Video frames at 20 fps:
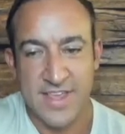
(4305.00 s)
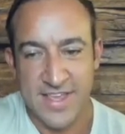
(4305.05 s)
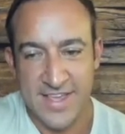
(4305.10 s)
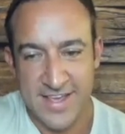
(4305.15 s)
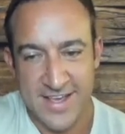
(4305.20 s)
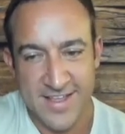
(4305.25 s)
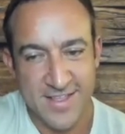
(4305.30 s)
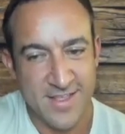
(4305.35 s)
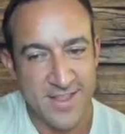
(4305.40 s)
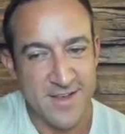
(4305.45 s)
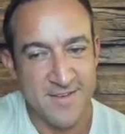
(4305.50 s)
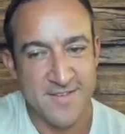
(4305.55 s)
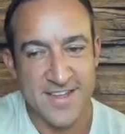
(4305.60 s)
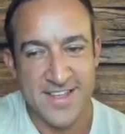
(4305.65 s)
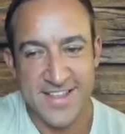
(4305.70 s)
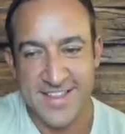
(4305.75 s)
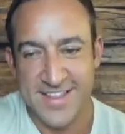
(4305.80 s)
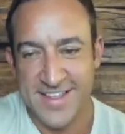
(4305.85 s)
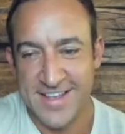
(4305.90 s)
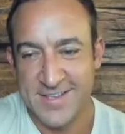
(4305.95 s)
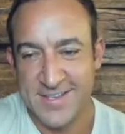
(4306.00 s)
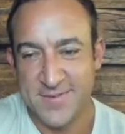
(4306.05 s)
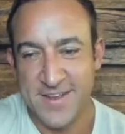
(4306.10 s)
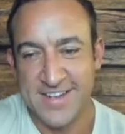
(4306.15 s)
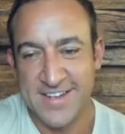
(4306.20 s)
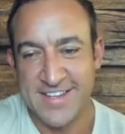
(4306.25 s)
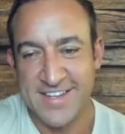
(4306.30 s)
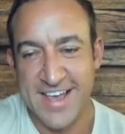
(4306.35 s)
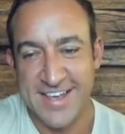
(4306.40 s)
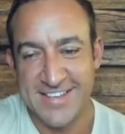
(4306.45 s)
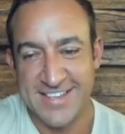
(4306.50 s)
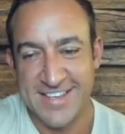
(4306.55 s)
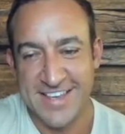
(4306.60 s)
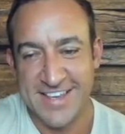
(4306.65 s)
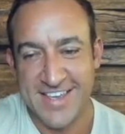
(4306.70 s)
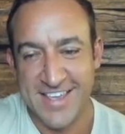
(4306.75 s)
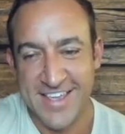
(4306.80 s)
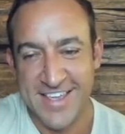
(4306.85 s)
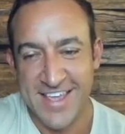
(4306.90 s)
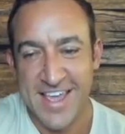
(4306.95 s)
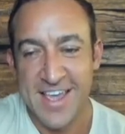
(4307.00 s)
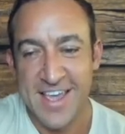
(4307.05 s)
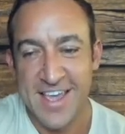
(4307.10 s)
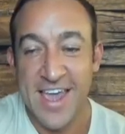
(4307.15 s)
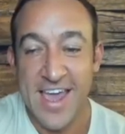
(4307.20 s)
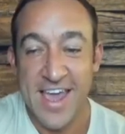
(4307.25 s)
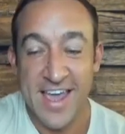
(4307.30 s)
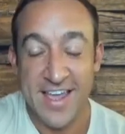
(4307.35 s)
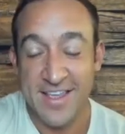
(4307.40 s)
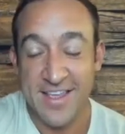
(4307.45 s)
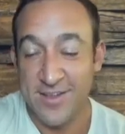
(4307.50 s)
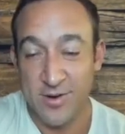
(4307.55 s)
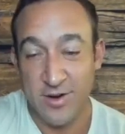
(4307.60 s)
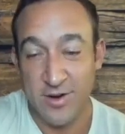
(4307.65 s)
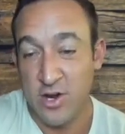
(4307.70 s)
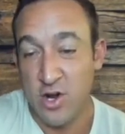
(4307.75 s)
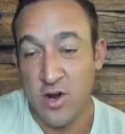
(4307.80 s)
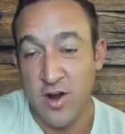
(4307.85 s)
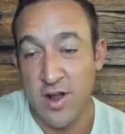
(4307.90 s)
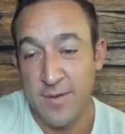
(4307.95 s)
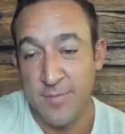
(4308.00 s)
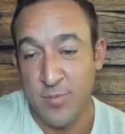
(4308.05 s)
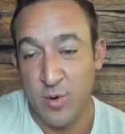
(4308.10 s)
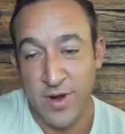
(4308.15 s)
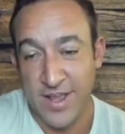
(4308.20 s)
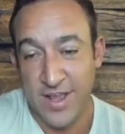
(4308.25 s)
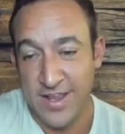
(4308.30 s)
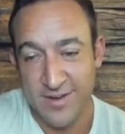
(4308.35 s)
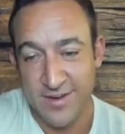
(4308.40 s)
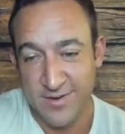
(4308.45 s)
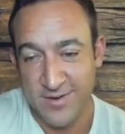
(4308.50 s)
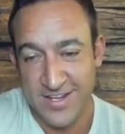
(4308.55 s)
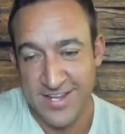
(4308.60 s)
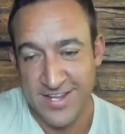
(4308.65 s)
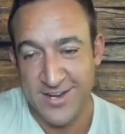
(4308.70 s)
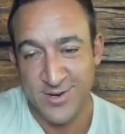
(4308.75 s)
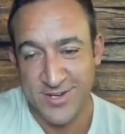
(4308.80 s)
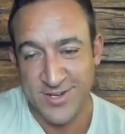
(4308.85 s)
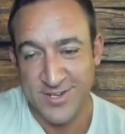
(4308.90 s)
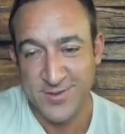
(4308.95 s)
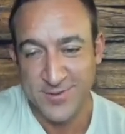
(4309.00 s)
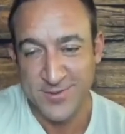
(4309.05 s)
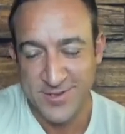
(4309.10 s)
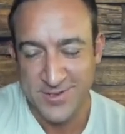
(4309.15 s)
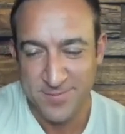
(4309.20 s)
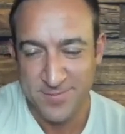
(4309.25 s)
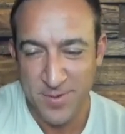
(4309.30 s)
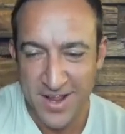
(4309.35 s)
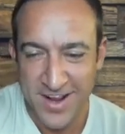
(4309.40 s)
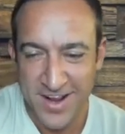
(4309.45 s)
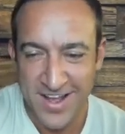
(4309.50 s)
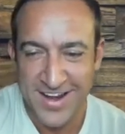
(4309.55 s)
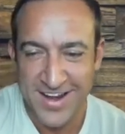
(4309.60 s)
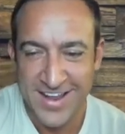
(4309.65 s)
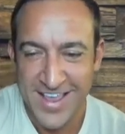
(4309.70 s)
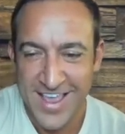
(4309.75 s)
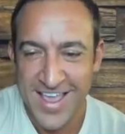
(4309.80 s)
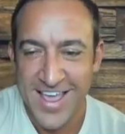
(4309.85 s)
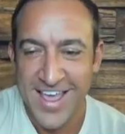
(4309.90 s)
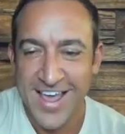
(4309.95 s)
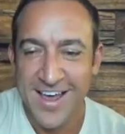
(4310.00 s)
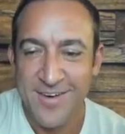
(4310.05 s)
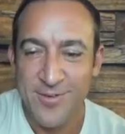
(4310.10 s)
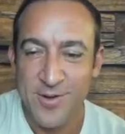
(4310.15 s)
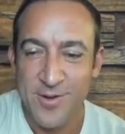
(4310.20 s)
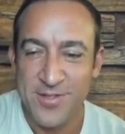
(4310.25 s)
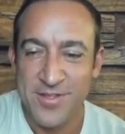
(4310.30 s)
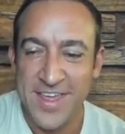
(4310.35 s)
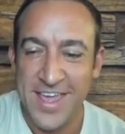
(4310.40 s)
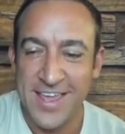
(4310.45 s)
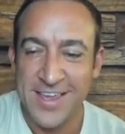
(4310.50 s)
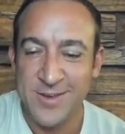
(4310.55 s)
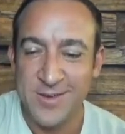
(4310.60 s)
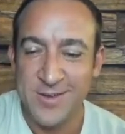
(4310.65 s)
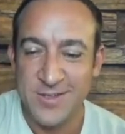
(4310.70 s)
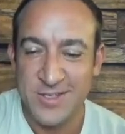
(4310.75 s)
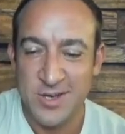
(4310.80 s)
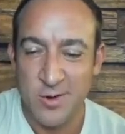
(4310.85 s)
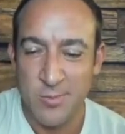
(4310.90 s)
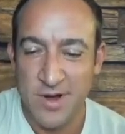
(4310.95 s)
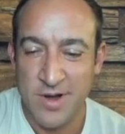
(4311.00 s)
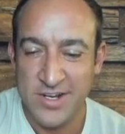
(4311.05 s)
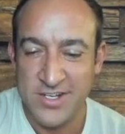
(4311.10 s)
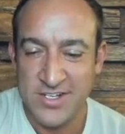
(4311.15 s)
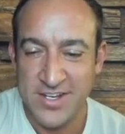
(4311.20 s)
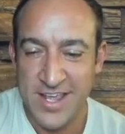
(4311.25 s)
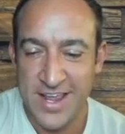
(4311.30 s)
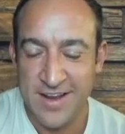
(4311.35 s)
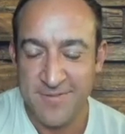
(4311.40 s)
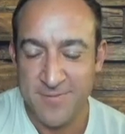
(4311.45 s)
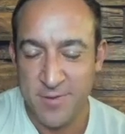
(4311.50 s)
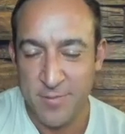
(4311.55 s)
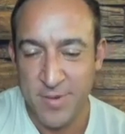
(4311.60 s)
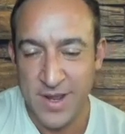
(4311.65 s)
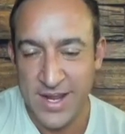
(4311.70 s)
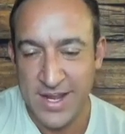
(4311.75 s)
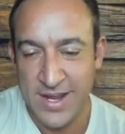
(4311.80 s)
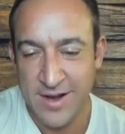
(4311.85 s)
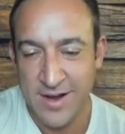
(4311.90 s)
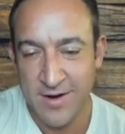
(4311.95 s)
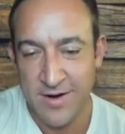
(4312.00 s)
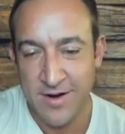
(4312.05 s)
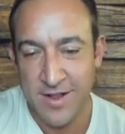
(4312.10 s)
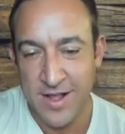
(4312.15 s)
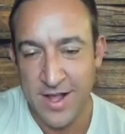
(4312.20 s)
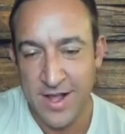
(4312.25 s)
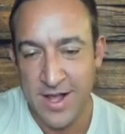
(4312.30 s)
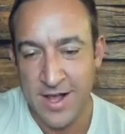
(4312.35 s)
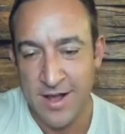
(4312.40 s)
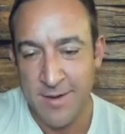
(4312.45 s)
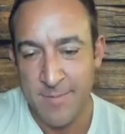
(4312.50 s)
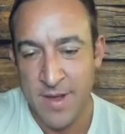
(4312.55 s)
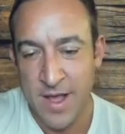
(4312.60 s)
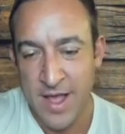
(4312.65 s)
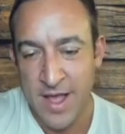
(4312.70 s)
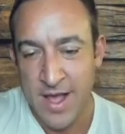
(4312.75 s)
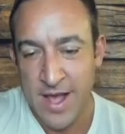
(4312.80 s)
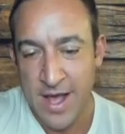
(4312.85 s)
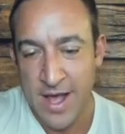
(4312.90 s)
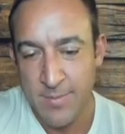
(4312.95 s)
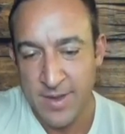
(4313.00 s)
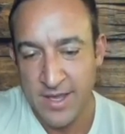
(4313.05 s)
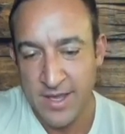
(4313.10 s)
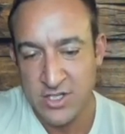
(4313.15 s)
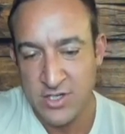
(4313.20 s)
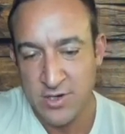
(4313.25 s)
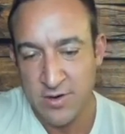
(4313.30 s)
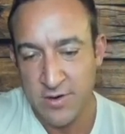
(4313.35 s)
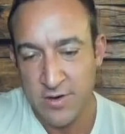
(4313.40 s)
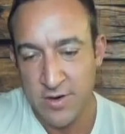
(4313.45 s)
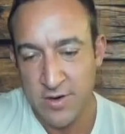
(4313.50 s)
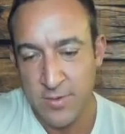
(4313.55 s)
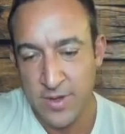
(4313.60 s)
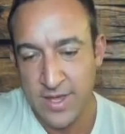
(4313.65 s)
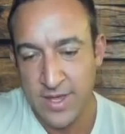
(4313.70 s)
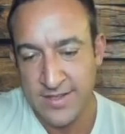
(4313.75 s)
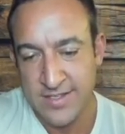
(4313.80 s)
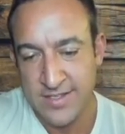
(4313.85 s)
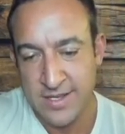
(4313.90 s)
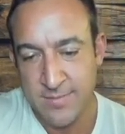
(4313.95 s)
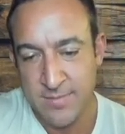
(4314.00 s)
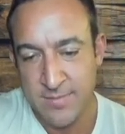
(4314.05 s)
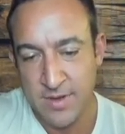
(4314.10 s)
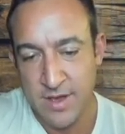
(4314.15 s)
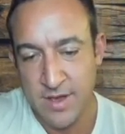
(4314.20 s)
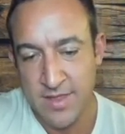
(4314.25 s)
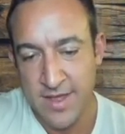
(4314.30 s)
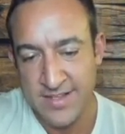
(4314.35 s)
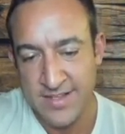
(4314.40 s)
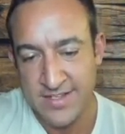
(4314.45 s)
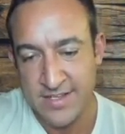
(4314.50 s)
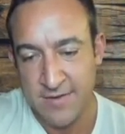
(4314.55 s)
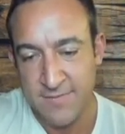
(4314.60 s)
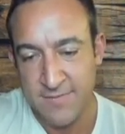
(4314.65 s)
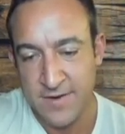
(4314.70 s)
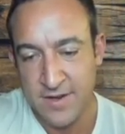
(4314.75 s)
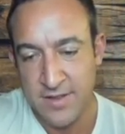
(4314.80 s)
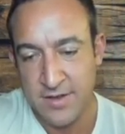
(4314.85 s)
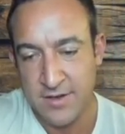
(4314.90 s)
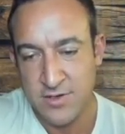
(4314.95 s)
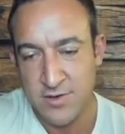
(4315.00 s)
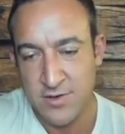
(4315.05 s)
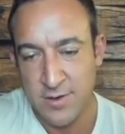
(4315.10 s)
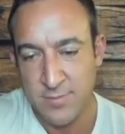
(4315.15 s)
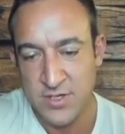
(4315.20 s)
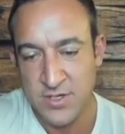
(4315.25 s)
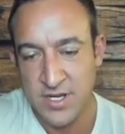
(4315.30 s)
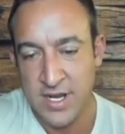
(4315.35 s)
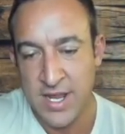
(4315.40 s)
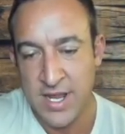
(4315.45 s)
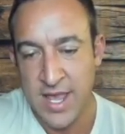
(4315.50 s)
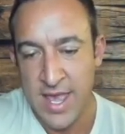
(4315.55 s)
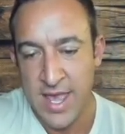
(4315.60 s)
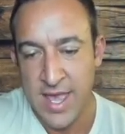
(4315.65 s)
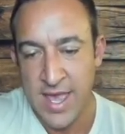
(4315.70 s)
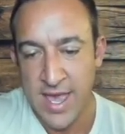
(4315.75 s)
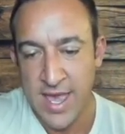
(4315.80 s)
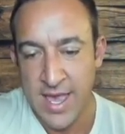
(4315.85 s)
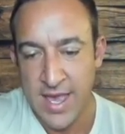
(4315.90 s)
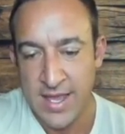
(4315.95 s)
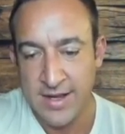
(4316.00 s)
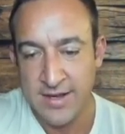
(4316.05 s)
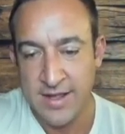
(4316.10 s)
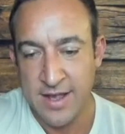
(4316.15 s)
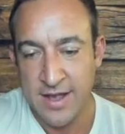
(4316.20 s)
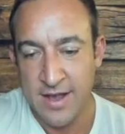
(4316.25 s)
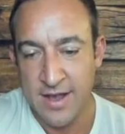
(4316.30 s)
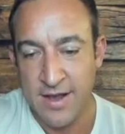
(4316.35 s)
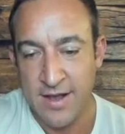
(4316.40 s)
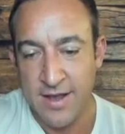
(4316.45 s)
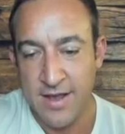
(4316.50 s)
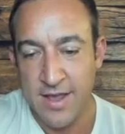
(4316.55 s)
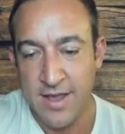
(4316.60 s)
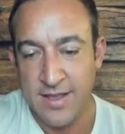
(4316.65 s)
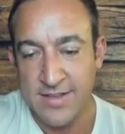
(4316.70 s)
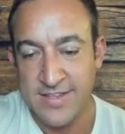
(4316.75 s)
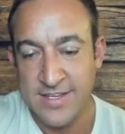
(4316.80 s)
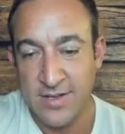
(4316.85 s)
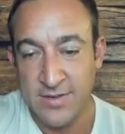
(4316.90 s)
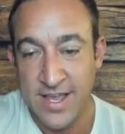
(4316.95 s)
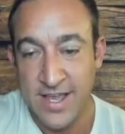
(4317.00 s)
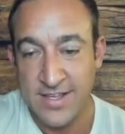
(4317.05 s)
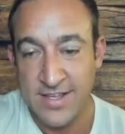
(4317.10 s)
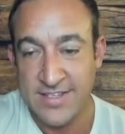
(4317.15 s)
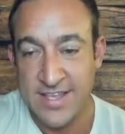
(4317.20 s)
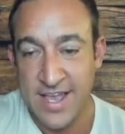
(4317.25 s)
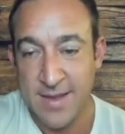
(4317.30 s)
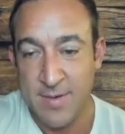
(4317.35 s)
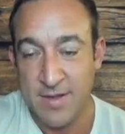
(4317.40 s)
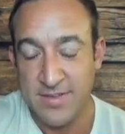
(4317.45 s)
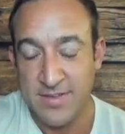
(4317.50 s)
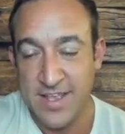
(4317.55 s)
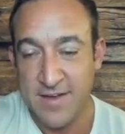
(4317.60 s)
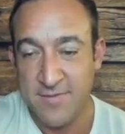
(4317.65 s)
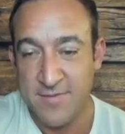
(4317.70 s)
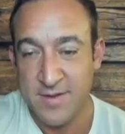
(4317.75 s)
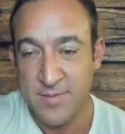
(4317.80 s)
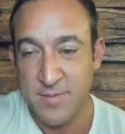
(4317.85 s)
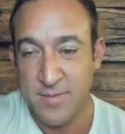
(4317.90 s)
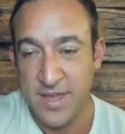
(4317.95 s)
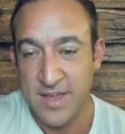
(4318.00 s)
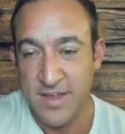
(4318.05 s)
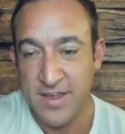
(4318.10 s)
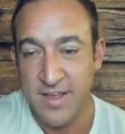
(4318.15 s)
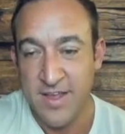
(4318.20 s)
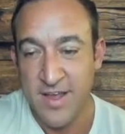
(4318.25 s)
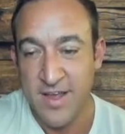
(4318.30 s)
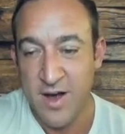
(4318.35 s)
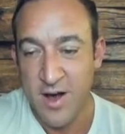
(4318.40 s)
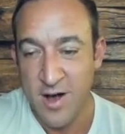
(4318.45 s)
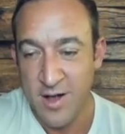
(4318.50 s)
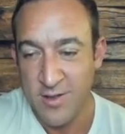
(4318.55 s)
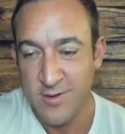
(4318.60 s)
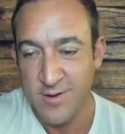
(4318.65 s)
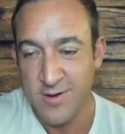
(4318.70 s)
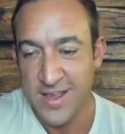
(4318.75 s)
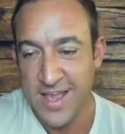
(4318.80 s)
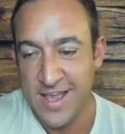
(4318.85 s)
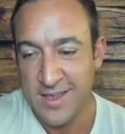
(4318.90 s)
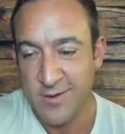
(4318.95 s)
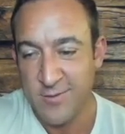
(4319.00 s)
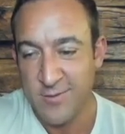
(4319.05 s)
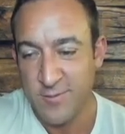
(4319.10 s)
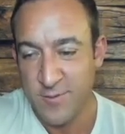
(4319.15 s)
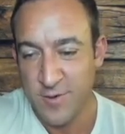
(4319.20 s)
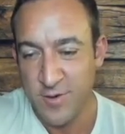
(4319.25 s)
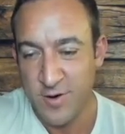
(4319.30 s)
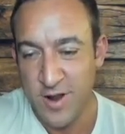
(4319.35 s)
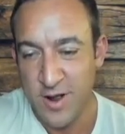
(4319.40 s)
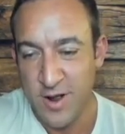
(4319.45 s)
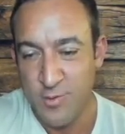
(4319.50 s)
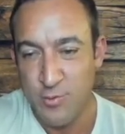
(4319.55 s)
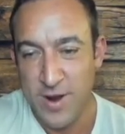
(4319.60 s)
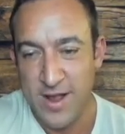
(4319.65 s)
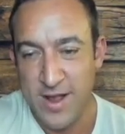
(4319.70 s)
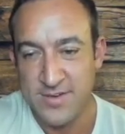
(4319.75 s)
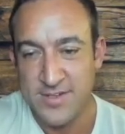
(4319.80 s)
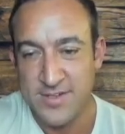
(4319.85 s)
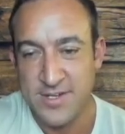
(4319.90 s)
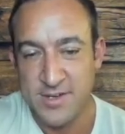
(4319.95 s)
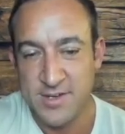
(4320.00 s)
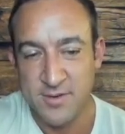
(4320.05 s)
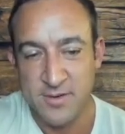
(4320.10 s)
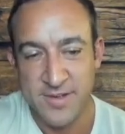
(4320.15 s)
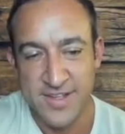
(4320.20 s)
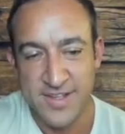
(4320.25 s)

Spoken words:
I love it. That's fantastic. Yeah. You're on point. You're spot on. Well, thank you so much, Nate, for being here. I'll make sure we get some of that stuff into the description. And until next time, I'll definitely be hollering at you for a round 2.